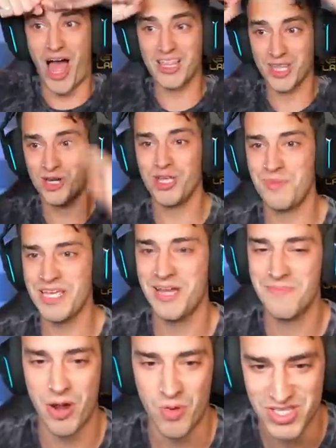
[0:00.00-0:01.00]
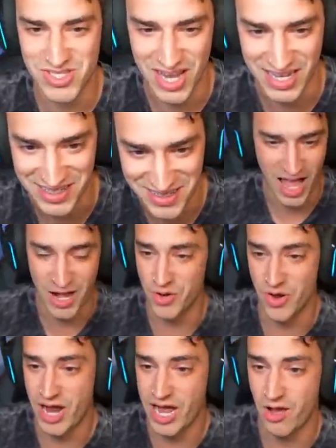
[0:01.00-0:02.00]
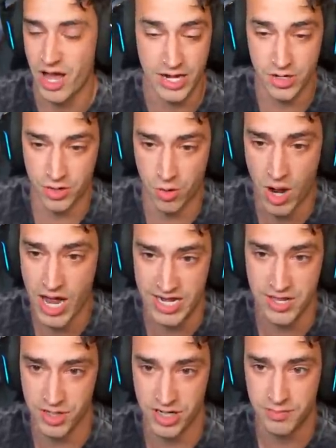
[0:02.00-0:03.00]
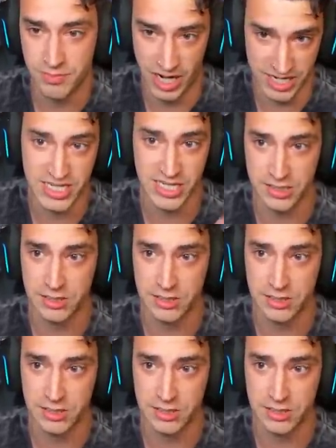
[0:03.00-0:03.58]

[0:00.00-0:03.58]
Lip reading: I literally beat him by 1 second. I don't know how, I don't know why either, but I did.